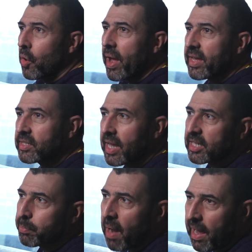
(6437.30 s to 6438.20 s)

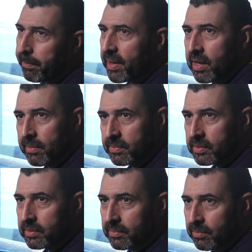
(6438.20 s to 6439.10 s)
as pot
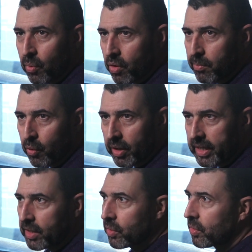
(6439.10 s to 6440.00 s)
becomes more and more
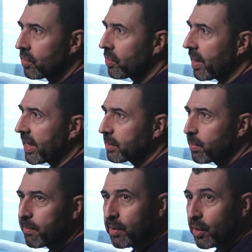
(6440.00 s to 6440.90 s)
legal, as
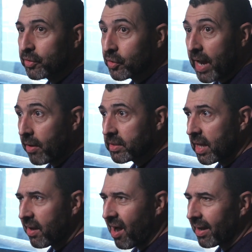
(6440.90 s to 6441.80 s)
people so now it's
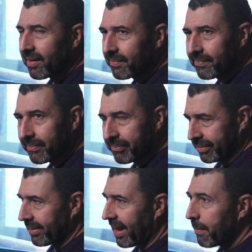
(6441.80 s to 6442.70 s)
like, oh, I could
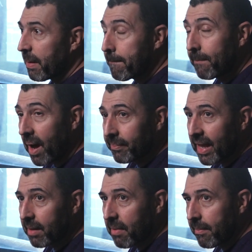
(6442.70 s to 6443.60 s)
be bombed
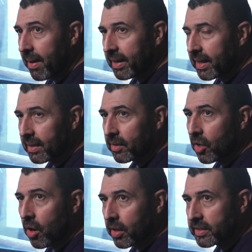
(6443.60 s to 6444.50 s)
out of my mind, get in the
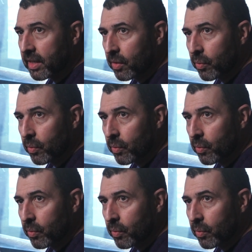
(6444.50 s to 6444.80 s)
car and tell her